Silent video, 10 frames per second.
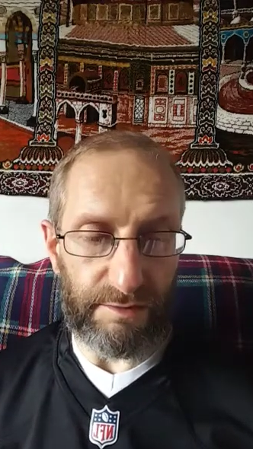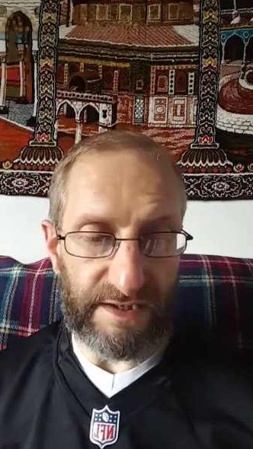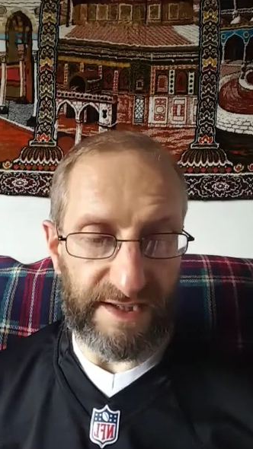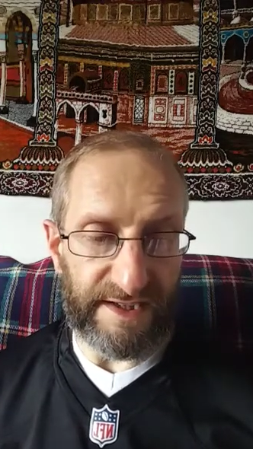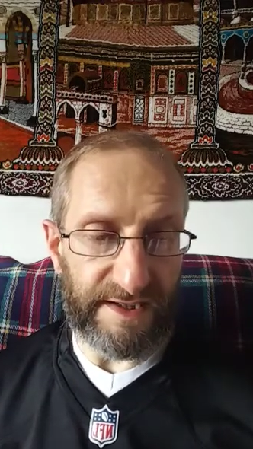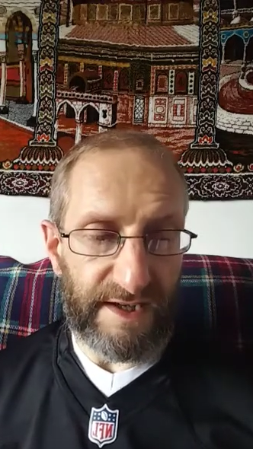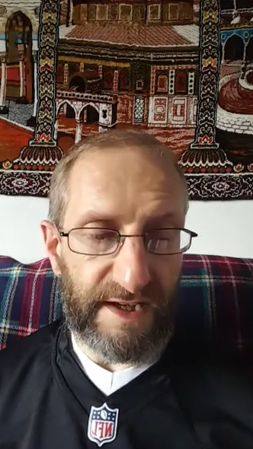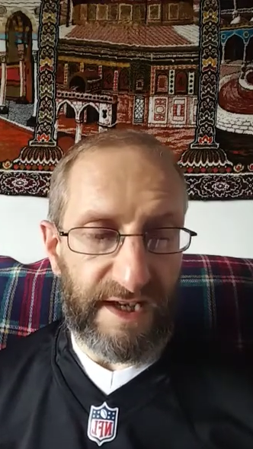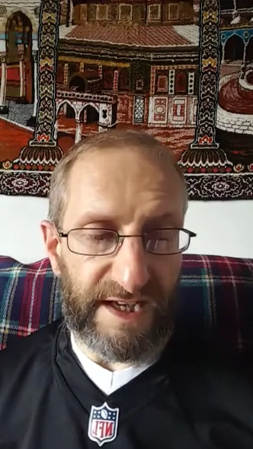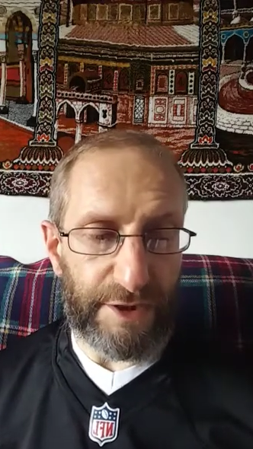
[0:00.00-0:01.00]
i.e.,
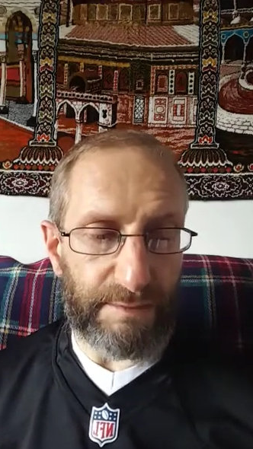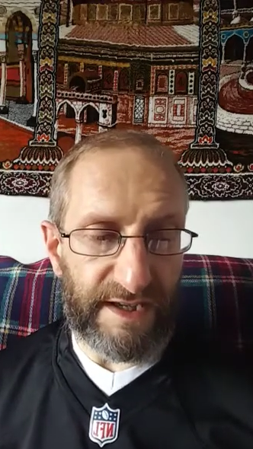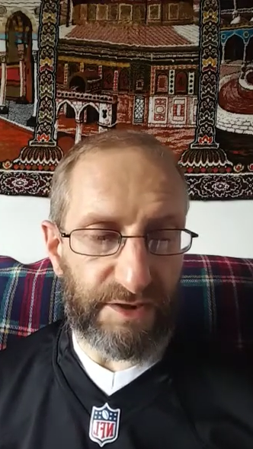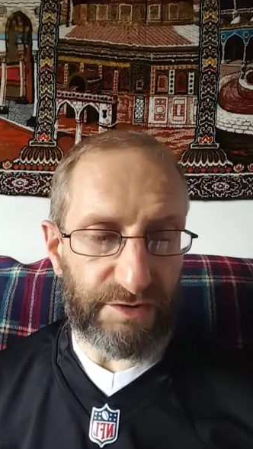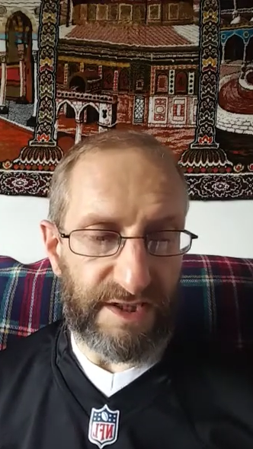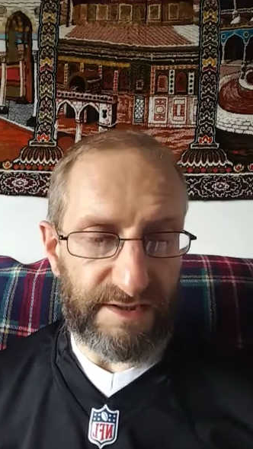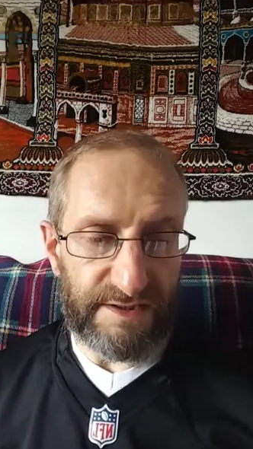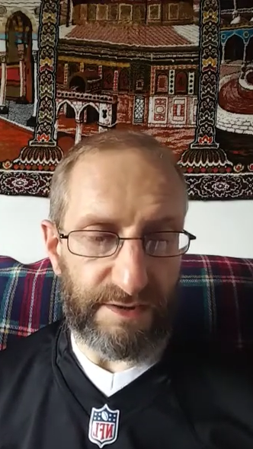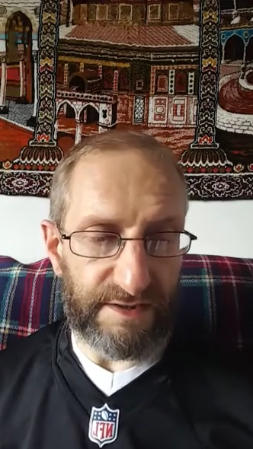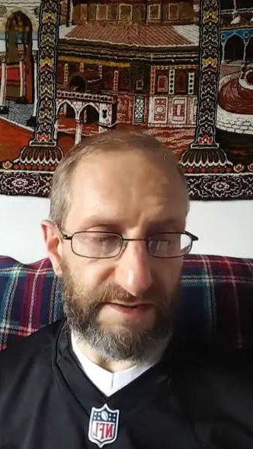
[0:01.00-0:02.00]
"Are you Michael
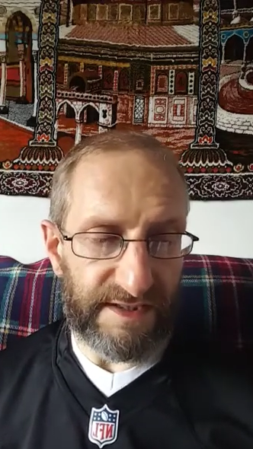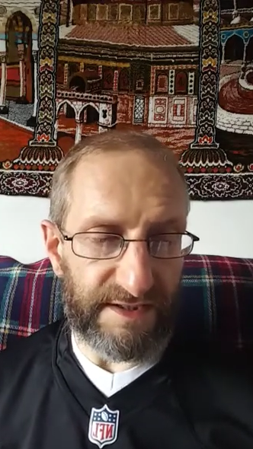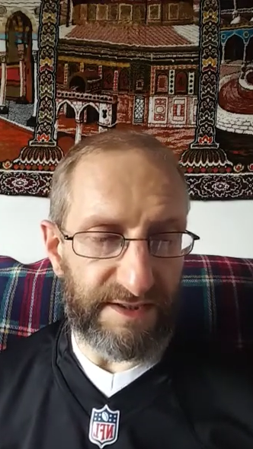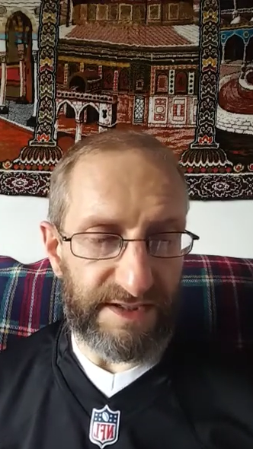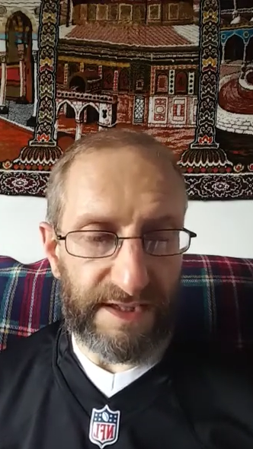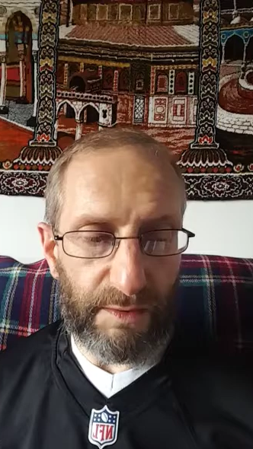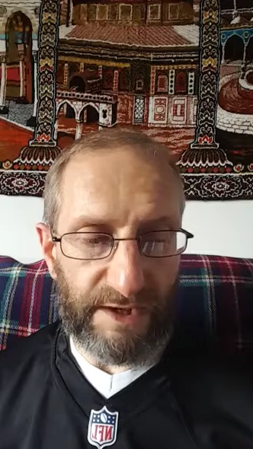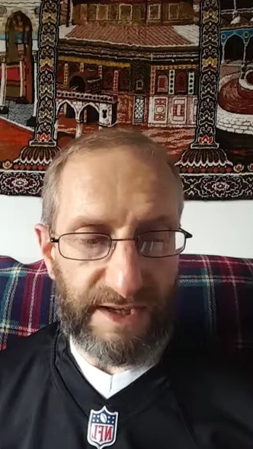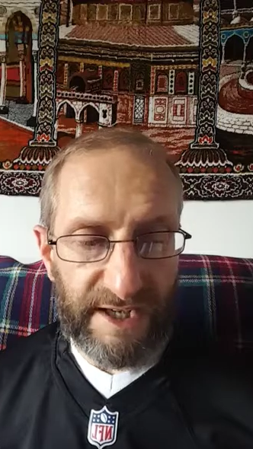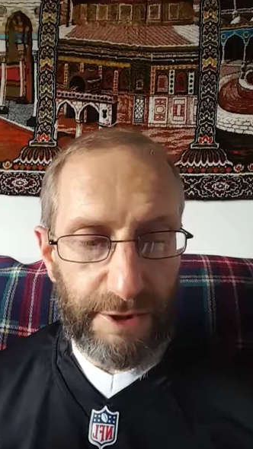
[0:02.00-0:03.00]
to either the
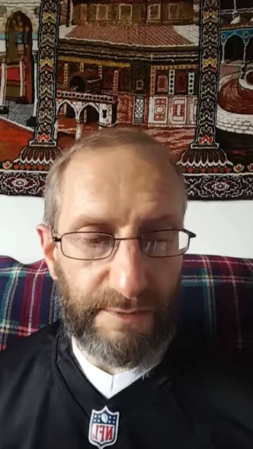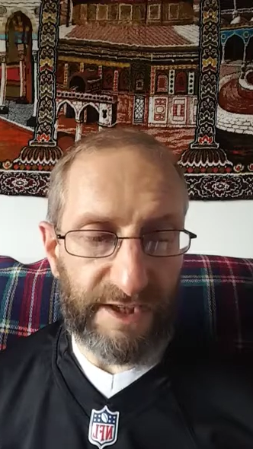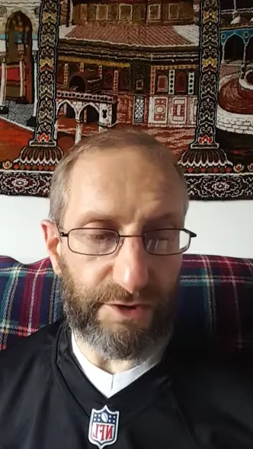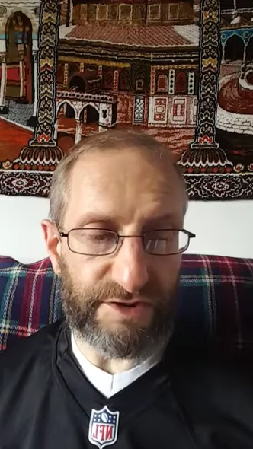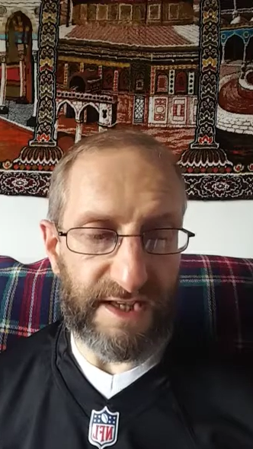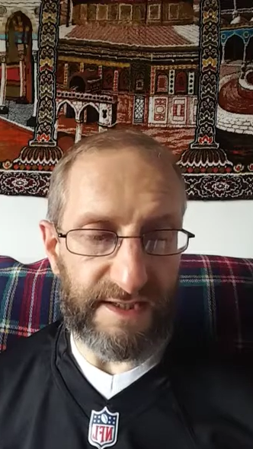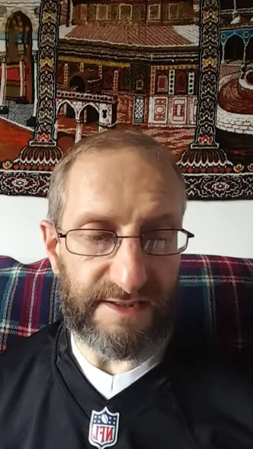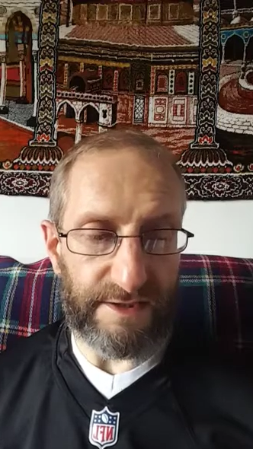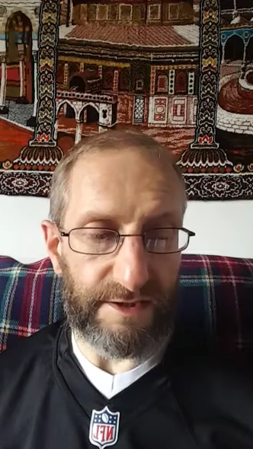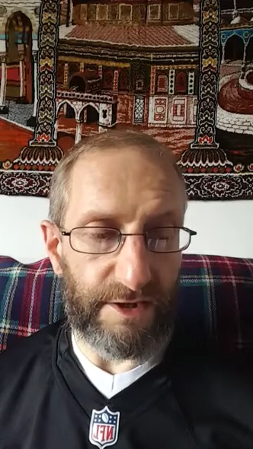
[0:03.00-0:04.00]
inquiry, "Are you Michael
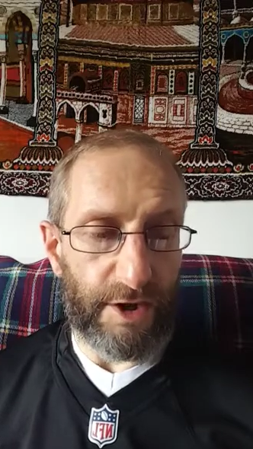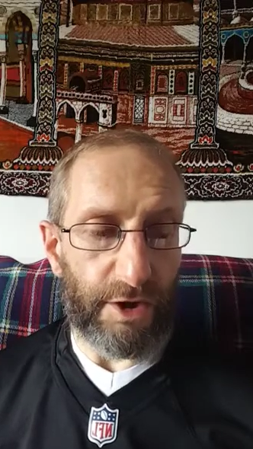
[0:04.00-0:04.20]
Jackson?"